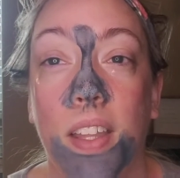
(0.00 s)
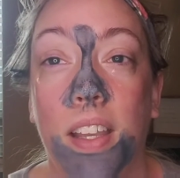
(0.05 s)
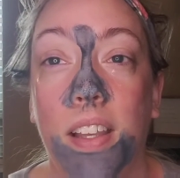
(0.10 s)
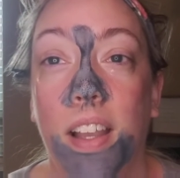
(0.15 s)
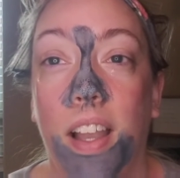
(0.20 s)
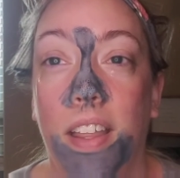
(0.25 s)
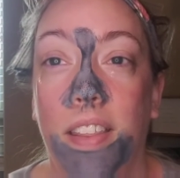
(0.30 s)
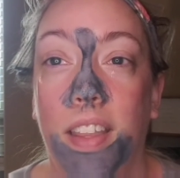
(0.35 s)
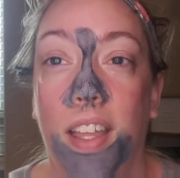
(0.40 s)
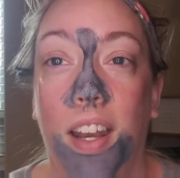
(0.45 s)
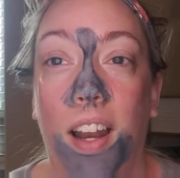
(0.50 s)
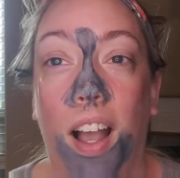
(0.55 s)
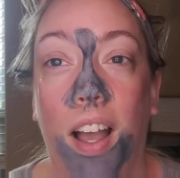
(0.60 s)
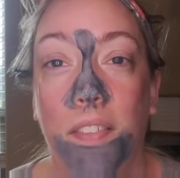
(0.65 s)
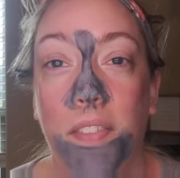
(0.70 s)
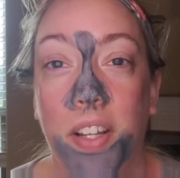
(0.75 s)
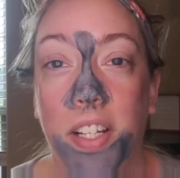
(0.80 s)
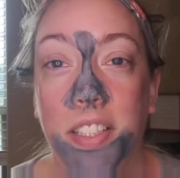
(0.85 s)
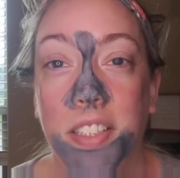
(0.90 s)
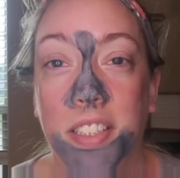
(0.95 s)
then
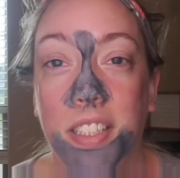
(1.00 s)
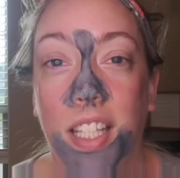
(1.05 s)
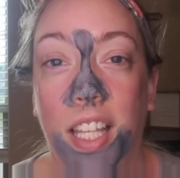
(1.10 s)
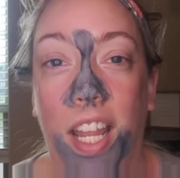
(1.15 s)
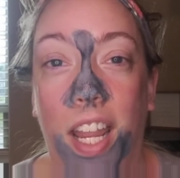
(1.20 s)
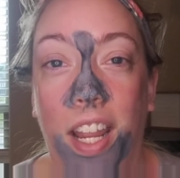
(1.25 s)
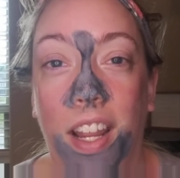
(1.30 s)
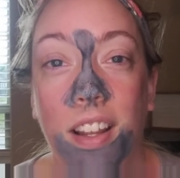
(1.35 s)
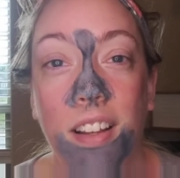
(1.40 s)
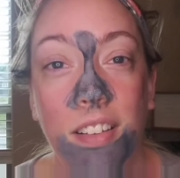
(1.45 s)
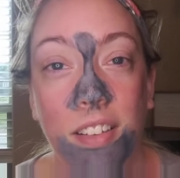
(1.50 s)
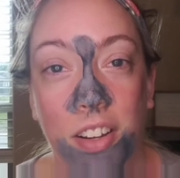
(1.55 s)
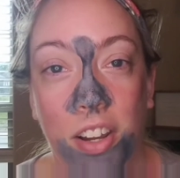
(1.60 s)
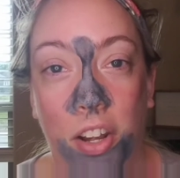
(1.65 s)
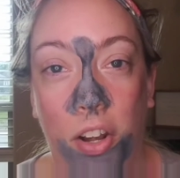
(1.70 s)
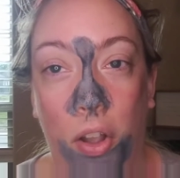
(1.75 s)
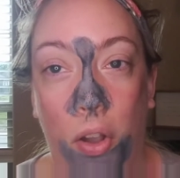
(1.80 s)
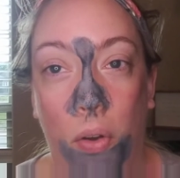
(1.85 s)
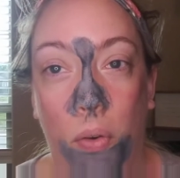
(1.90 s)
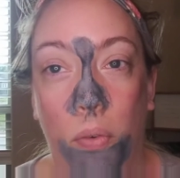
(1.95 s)
obviously, you
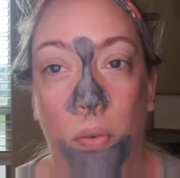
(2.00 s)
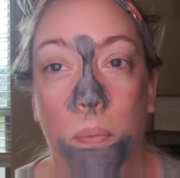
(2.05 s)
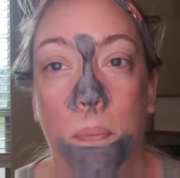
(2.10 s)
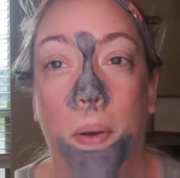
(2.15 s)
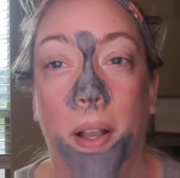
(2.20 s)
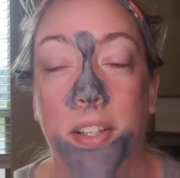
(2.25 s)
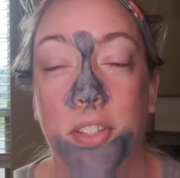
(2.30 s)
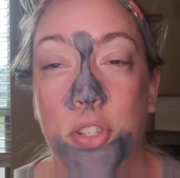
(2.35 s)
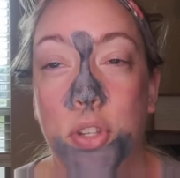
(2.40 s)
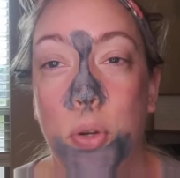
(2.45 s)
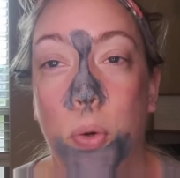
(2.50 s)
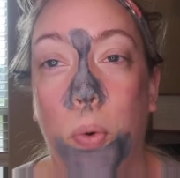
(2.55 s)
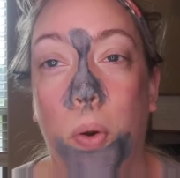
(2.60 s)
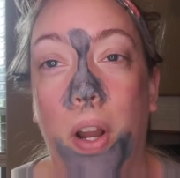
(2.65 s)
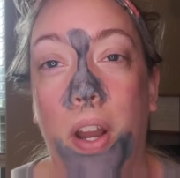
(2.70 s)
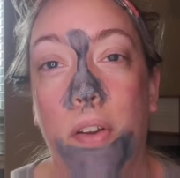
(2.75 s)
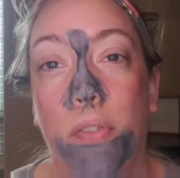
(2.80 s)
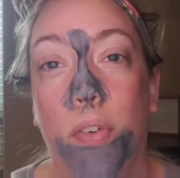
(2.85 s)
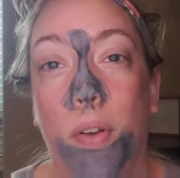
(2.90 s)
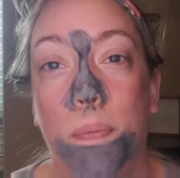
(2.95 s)
know, my
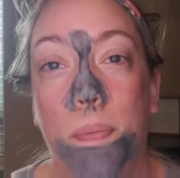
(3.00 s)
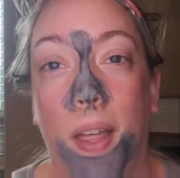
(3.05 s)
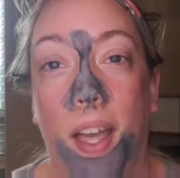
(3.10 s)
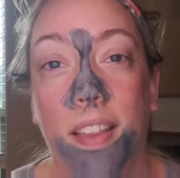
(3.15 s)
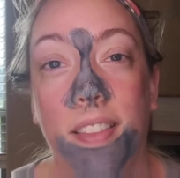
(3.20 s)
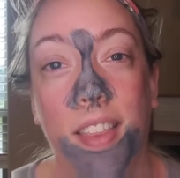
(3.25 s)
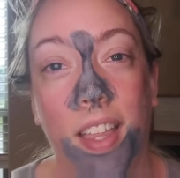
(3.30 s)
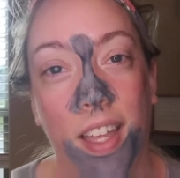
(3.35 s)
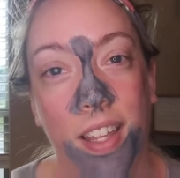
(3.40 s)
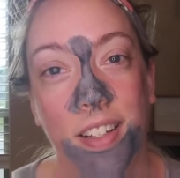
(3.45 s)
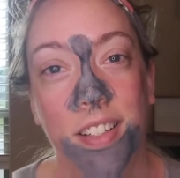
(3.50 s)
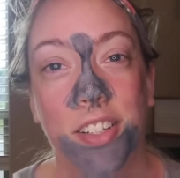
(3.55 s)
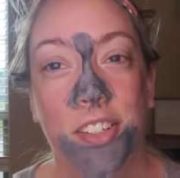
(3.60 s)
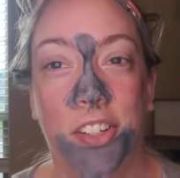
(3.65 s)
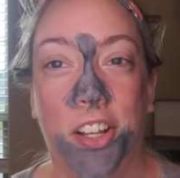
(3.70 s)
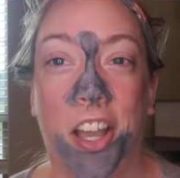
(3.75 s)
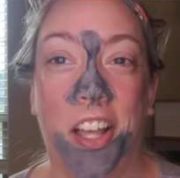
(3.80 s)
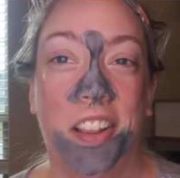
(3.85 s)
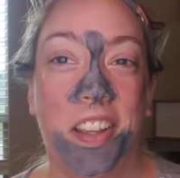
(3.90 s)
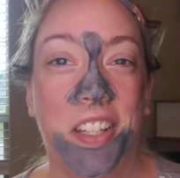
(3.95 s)
story from that you
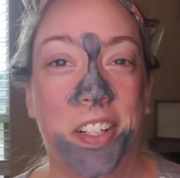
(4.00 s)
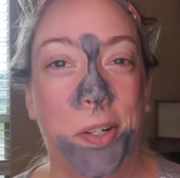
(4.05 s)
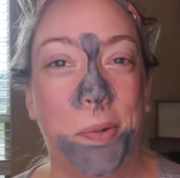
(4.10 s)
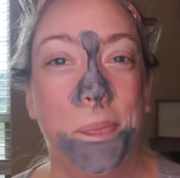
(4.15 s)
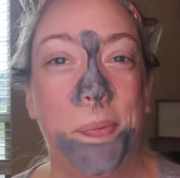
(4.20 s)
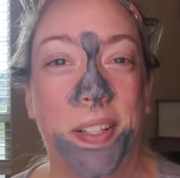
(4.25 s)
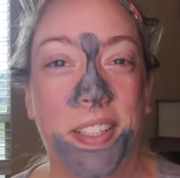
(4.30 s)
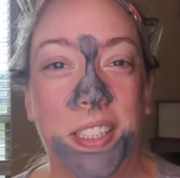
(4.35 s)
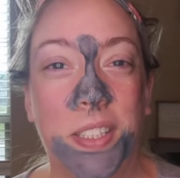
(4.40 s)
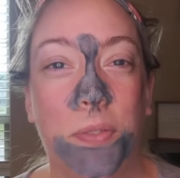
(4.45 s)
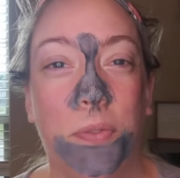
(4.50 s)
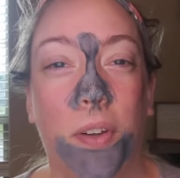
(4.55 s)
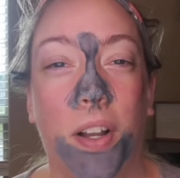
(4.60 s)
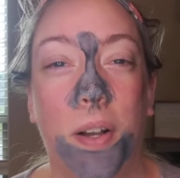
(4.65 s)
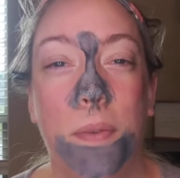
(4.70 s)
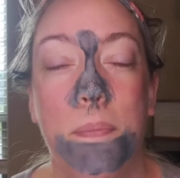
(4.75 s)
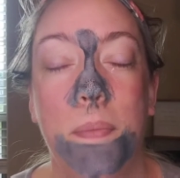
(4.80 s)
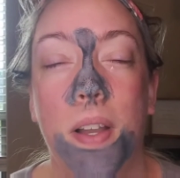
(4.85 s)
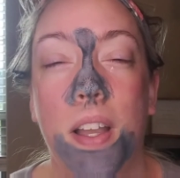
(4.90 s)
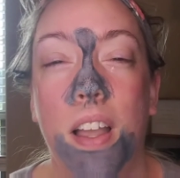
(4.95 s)
got little bits
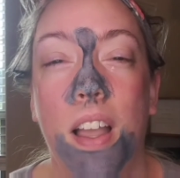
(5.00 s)
from.